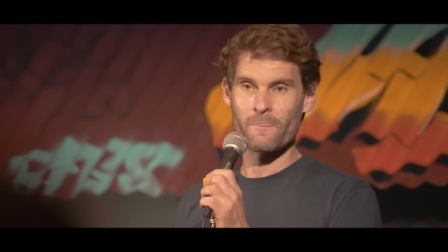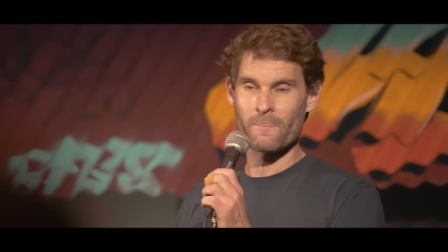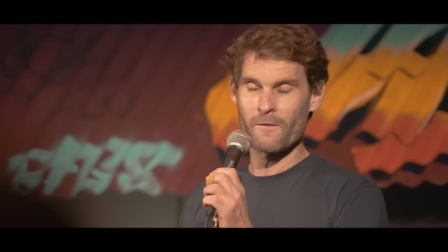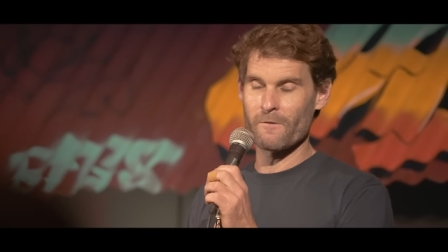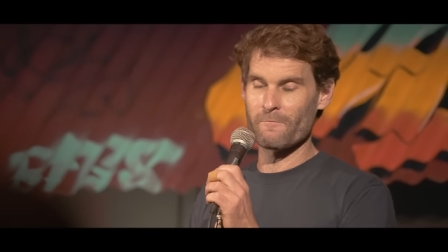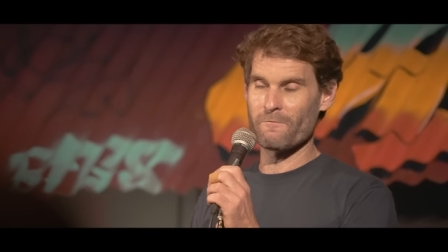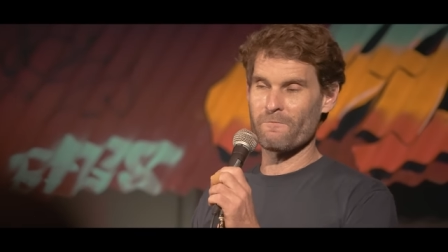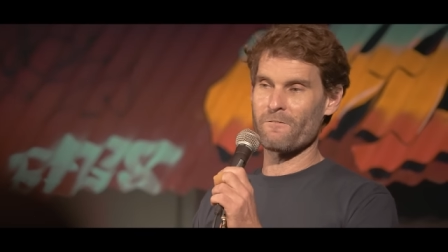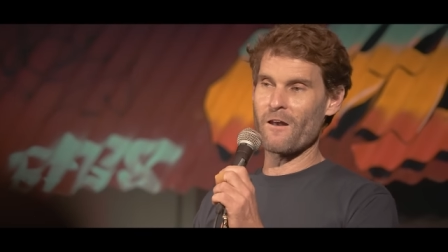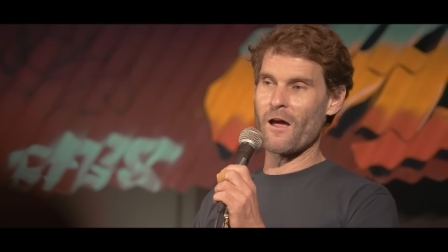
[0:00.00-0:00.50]

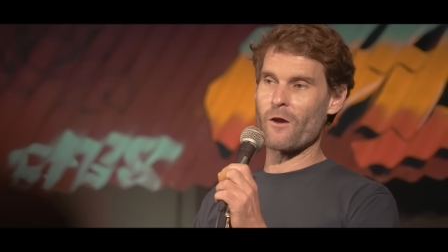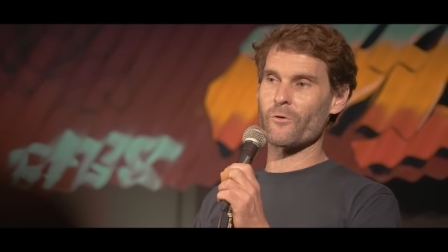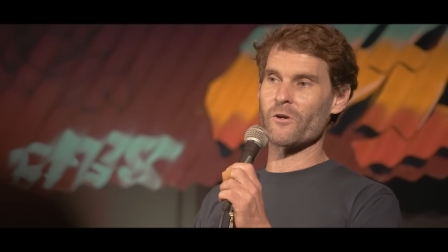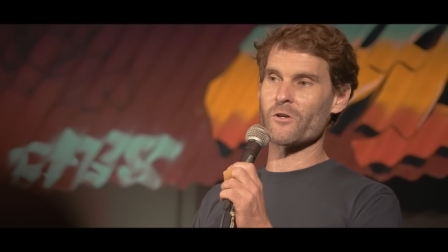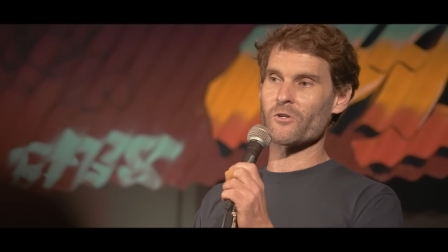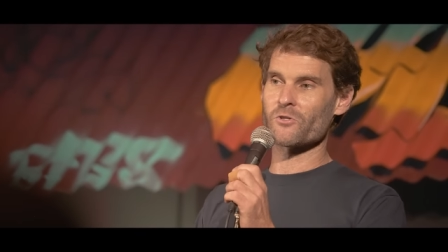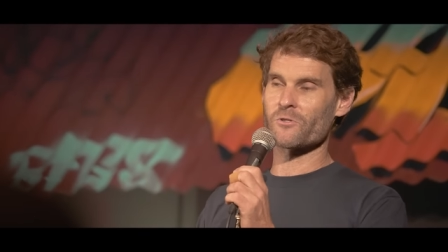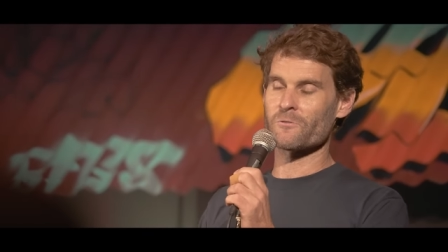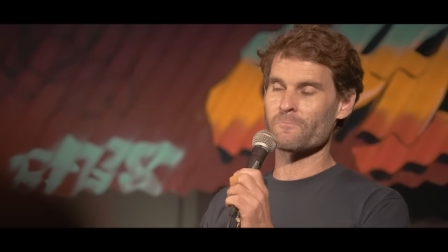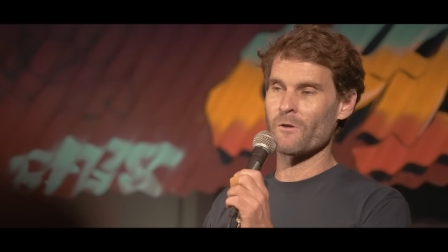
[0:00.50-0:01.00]
and
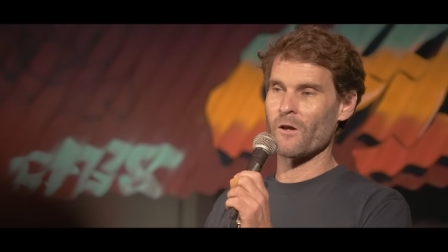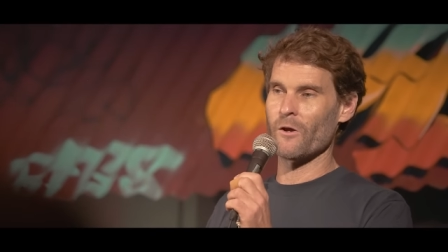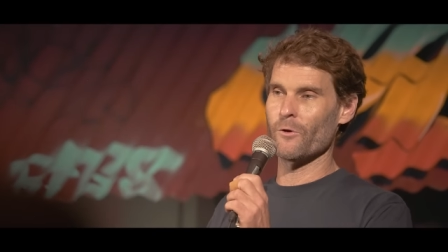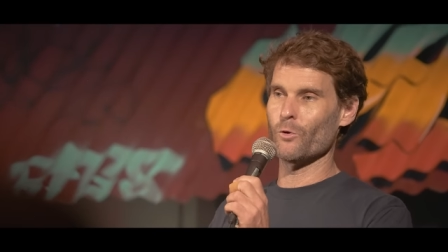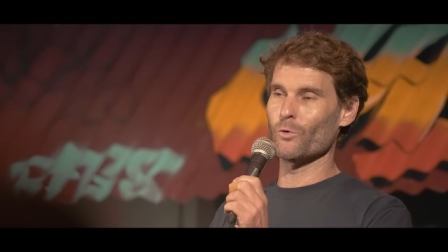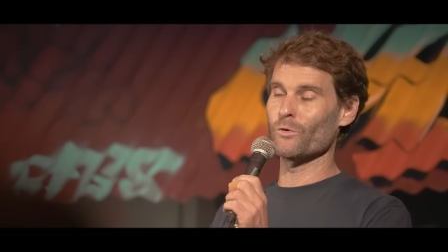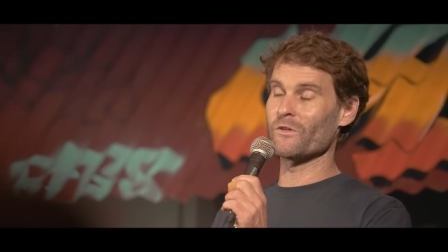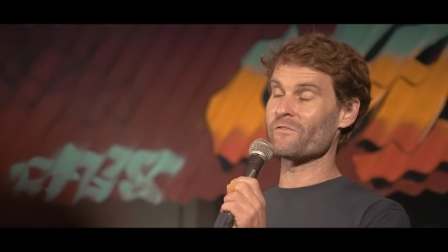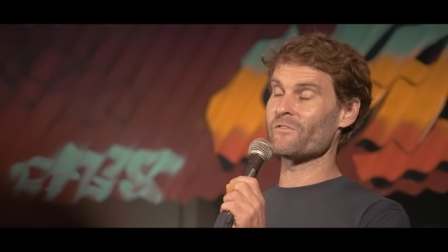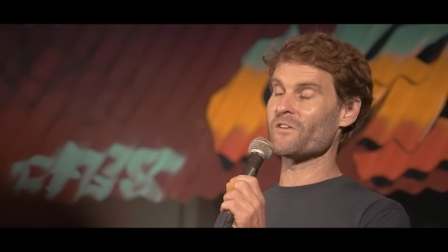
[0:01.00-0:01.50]
flourish and
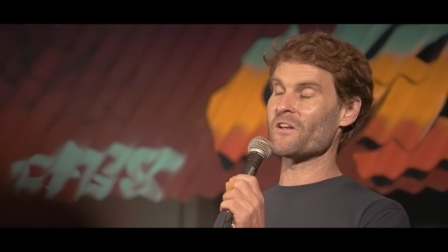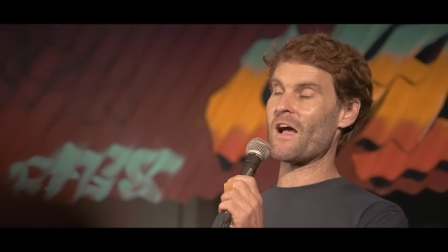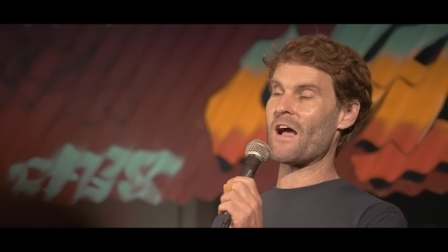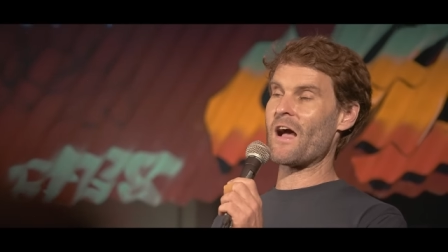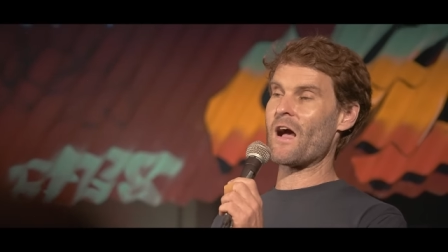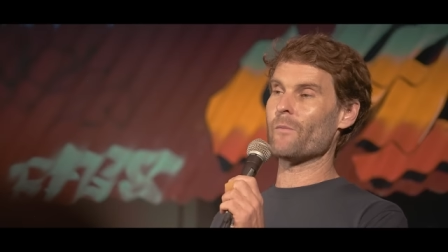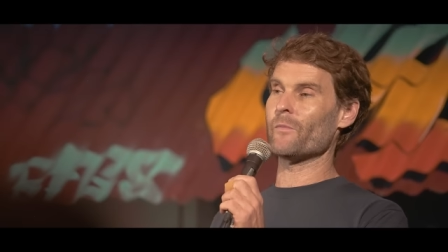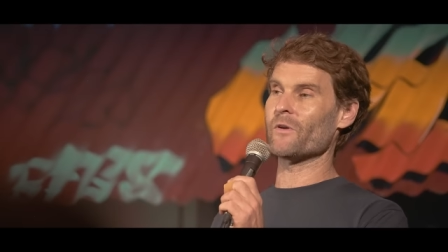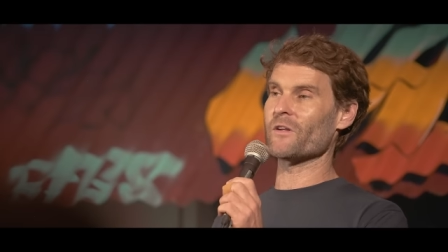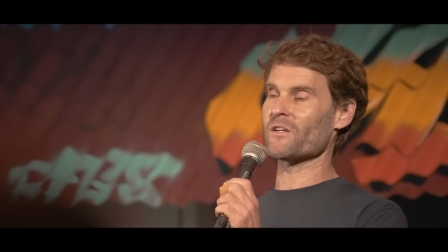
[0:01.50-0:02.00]
all live in
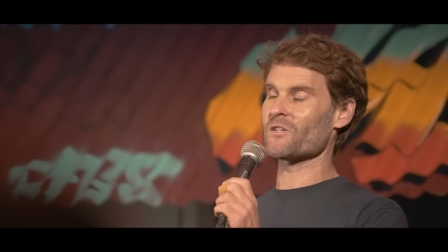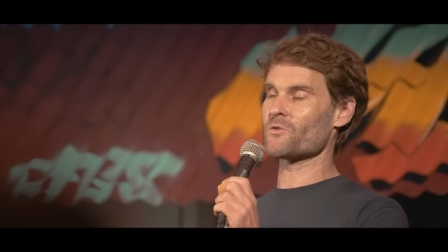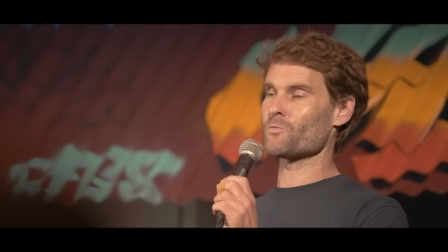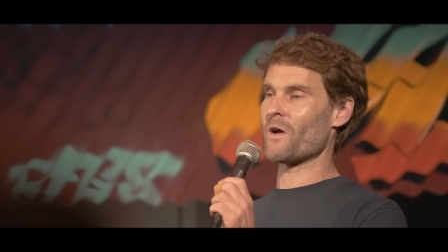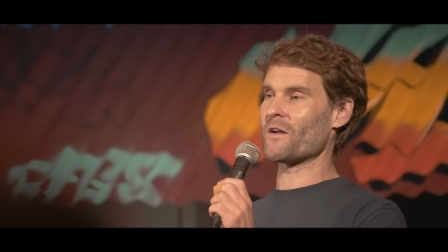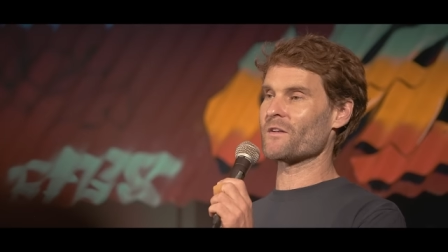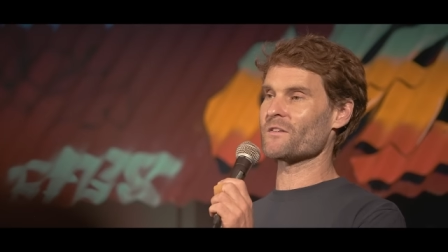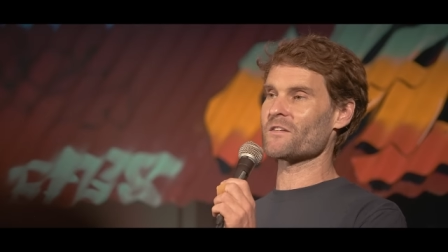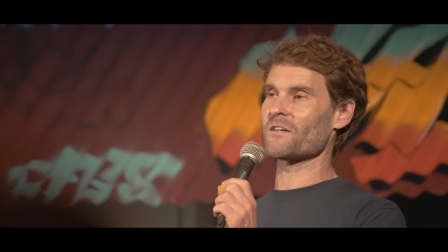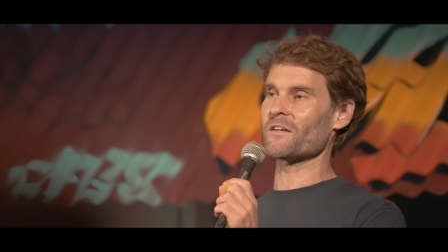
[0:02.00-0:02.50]
harmony as
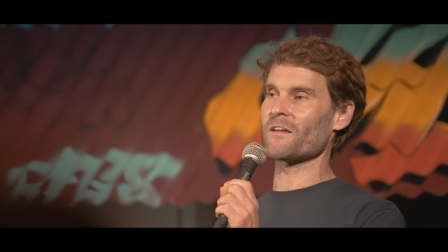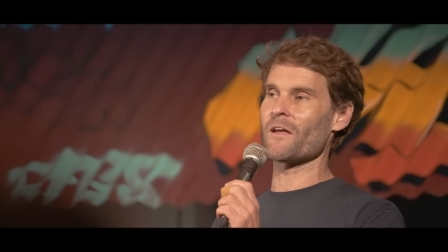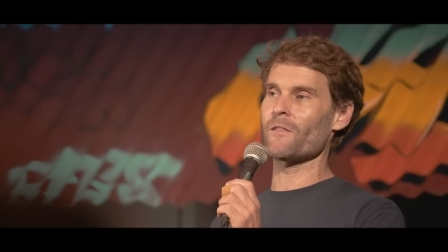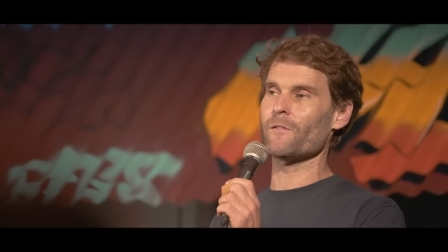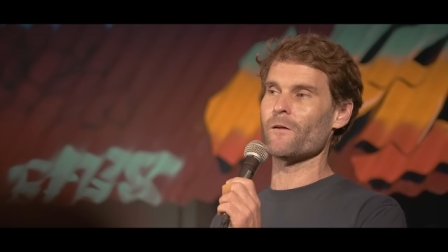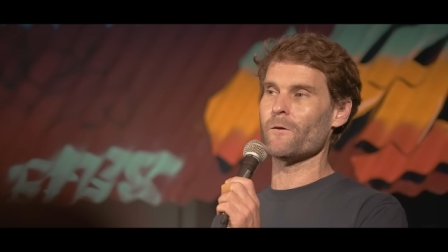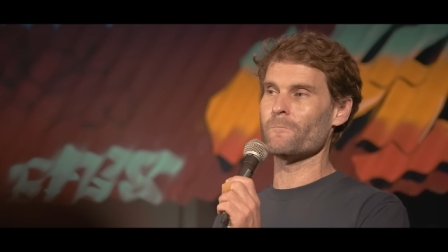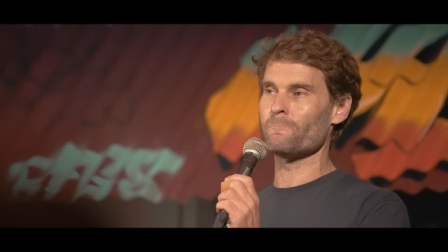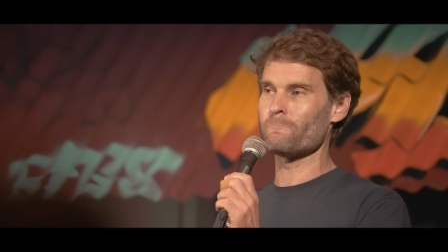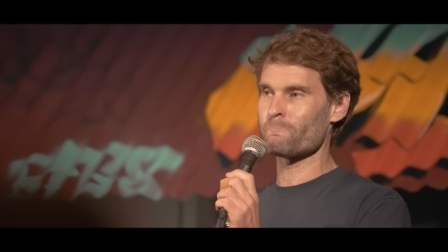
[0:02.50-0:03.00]
one
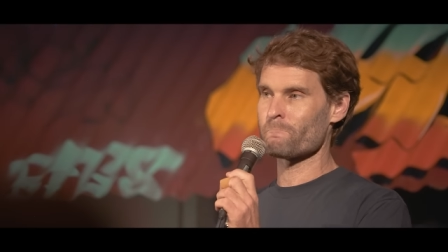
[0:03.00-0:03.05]
together.